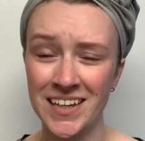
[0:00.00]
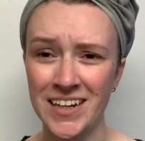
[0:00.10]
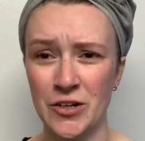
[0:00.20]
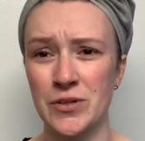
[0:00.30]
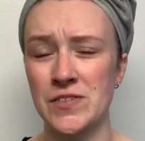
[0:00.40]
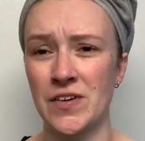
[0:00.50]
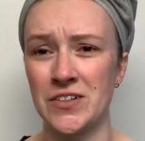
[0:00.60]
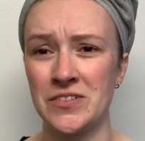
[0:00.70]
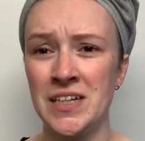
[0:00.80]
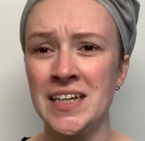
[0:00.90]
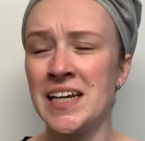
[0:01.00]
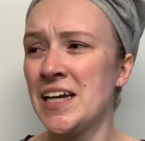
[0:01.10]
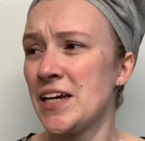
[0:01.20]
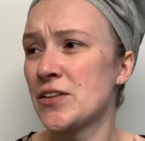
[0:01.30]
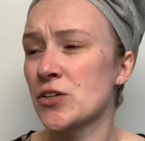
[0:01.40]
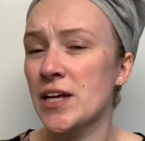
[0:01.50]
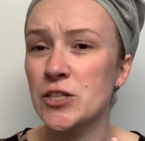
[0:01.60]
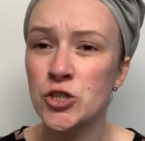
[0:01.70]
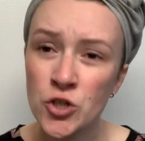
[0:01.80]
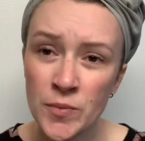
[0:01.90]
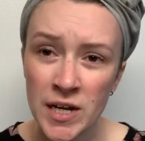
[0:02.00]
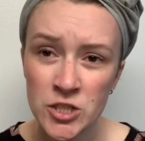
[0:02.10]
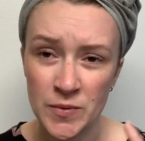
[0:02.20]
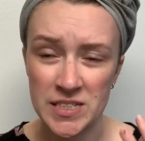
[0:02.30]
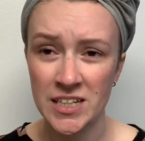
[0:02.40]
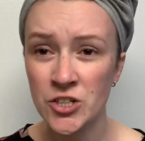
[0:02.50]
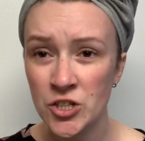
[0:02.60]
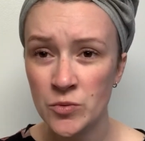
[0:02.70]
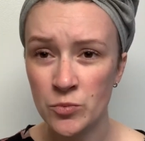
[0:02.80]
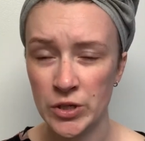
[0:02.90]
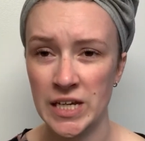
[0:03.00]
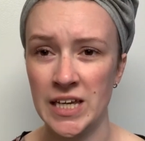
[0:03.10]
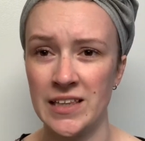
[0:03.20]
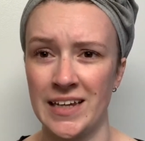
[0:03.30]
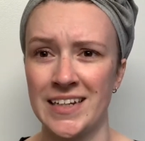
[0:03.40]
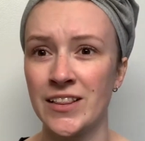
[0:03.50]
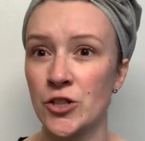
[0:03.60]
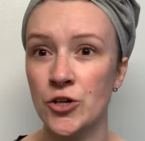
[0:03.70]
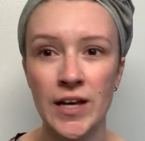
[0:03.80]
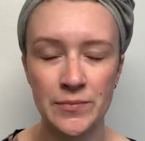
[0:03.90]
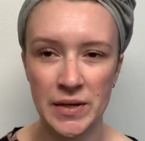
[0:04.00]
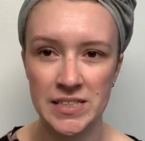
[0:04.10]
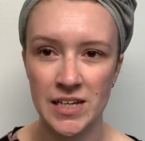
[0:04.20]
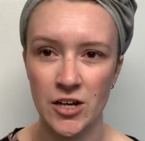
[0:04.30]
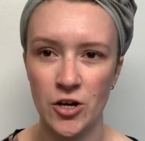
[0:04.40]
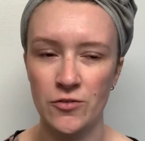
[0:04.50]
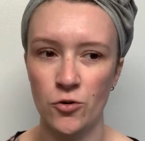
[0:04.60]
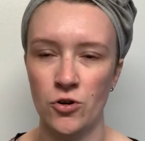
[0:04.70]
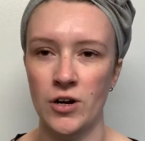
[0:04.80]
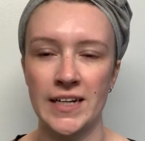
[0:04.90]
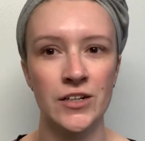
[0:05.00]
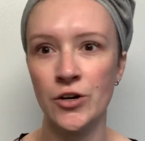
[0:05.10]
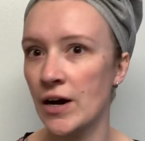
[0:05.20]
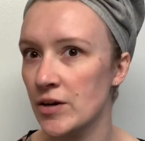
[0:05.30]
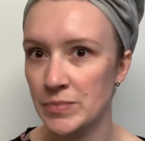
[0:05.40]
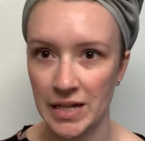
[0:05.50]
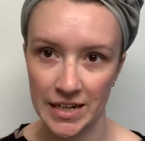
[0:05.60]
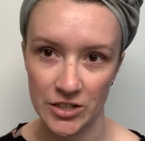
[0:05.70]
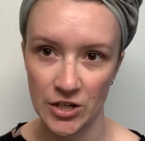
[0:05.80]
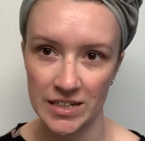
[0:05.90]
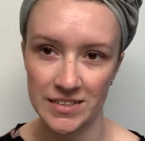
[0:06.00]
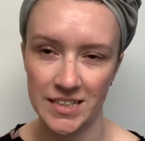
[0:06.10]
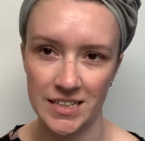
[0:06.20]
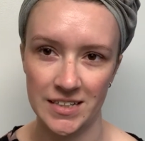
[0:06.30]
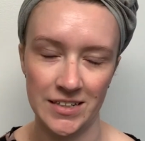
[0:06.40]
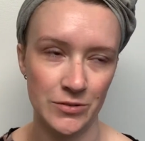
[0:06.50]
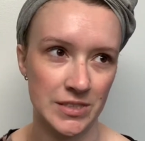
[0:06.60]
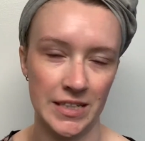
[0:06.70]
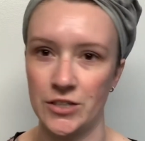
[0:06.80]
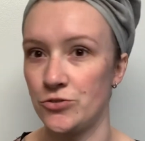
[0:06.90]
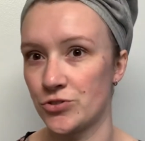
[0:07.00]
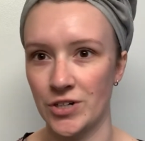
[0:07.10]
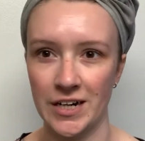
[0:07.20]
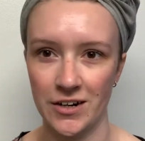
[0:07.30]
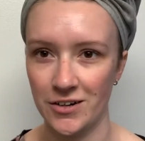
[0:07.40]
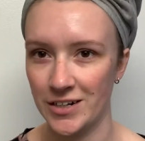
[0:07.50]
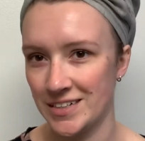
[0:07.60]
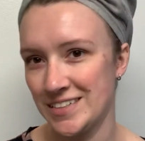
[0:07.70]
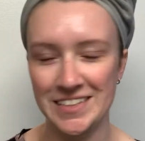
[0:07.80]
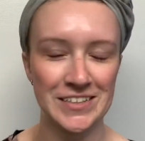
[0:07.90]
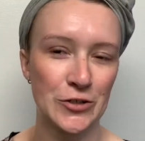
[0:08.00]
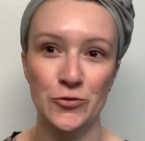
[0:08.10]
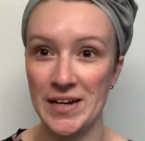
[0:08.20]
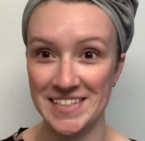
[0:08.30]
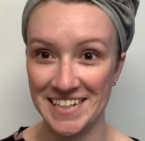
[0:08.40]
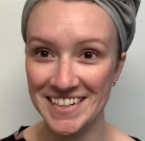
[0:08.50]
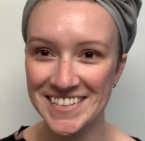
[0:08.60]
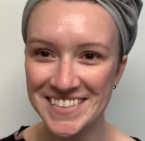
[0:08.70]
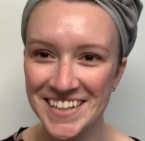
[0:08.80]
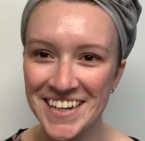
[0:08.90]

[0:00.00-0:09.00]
It always felt either like too much, my skin couldn't breathe, I didn't look like myself, or I didn't know how to apply it correctly, and then it was like user error craziness.